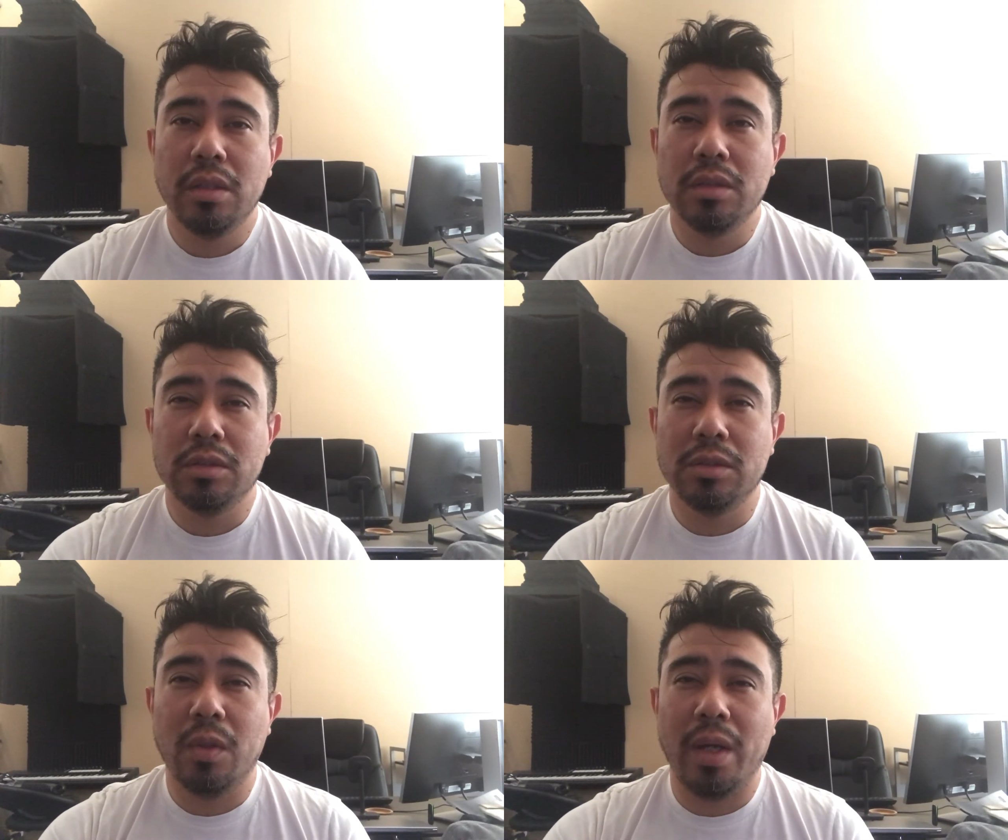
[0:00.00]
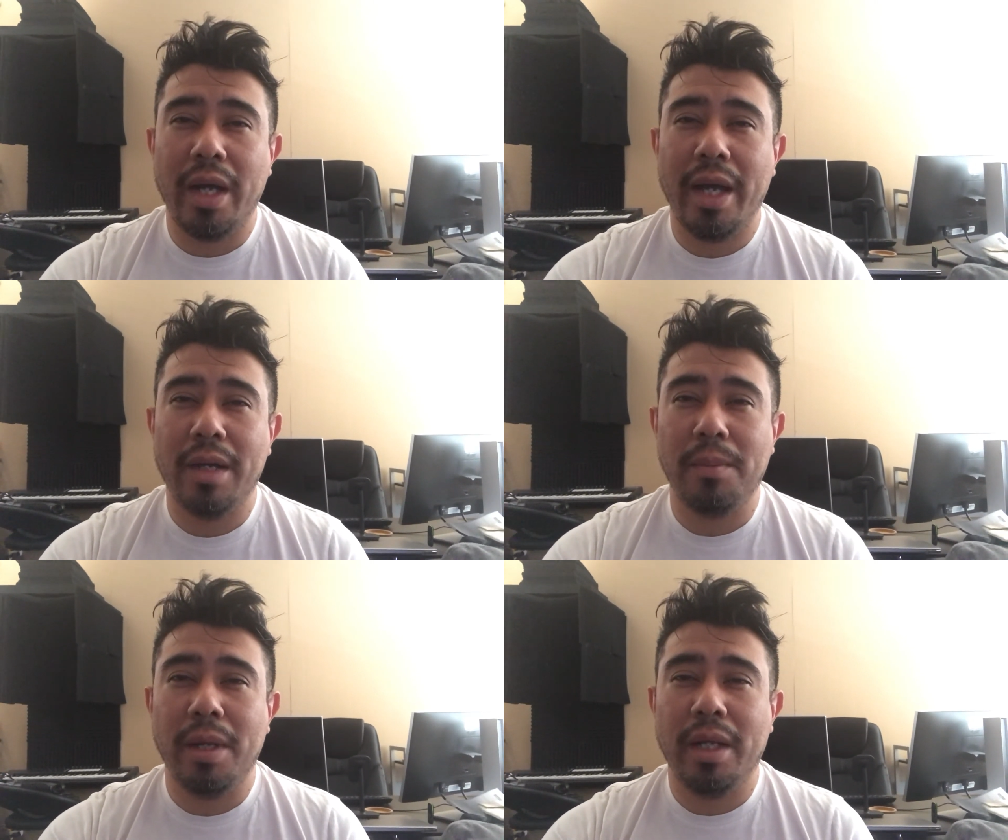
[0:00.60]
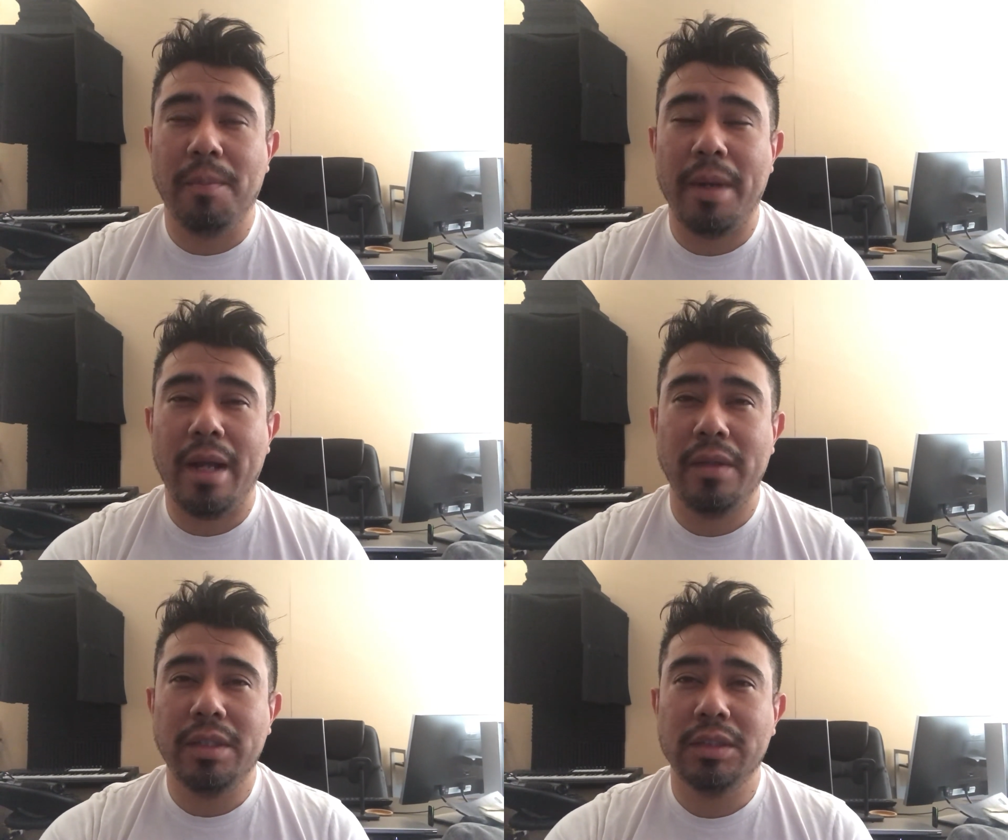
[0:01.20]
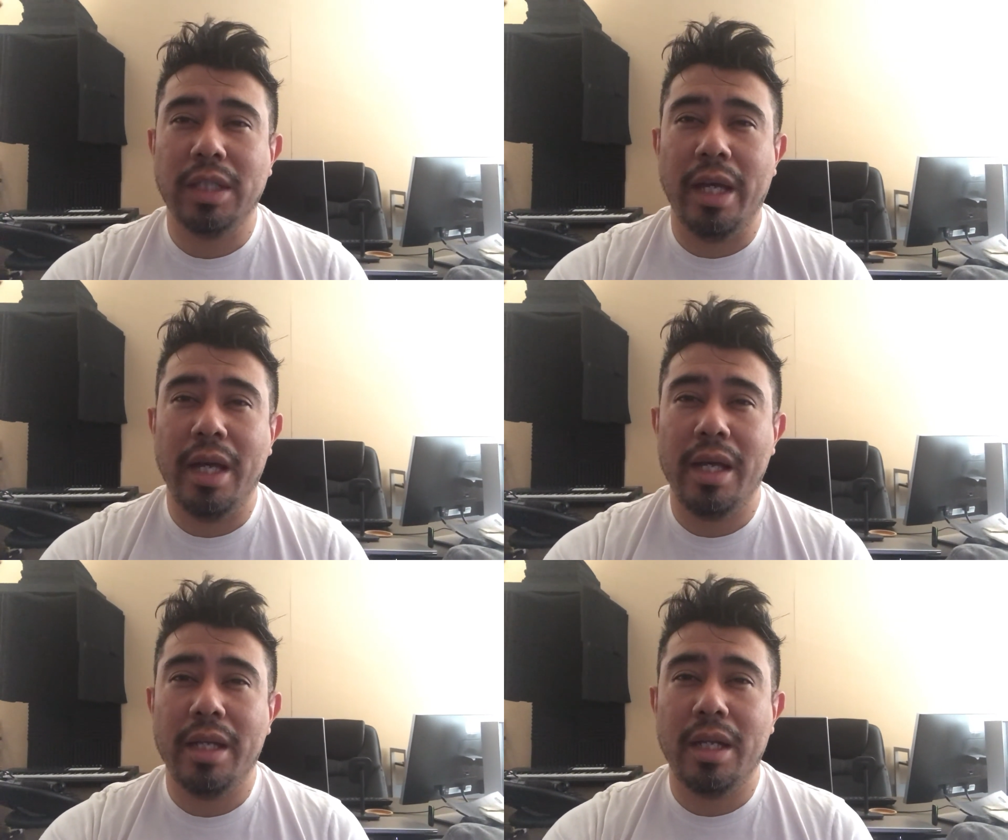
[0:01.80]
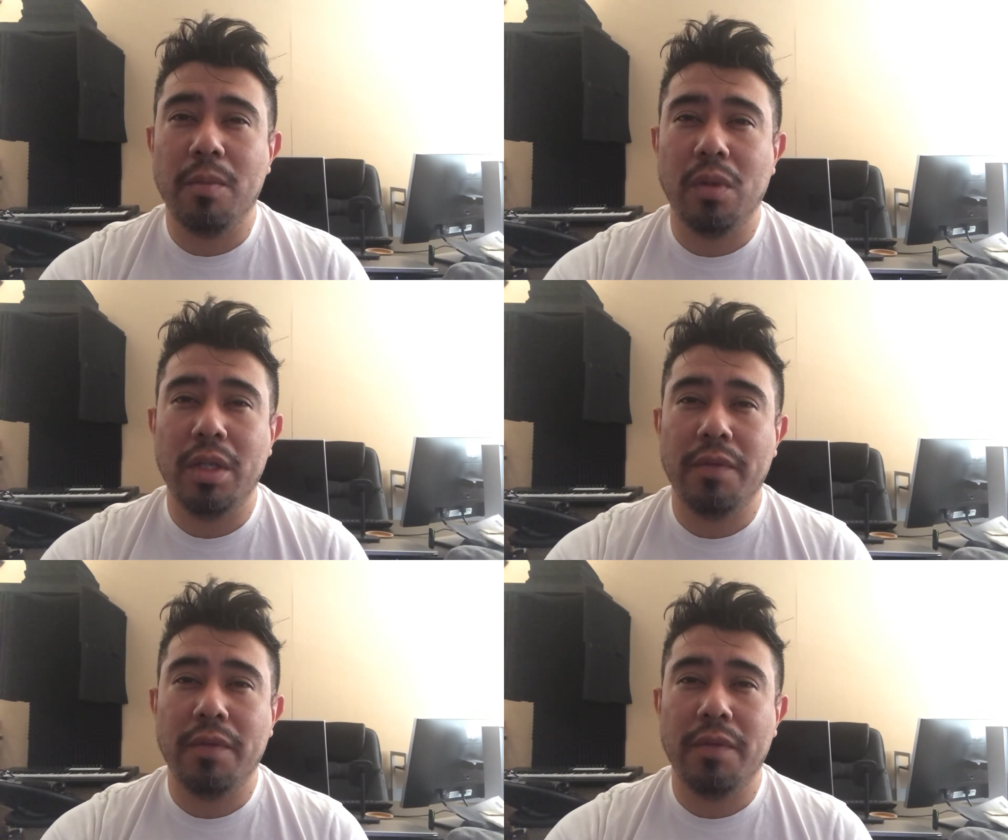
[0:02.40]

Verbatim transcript: so I had to make a balance, and I believe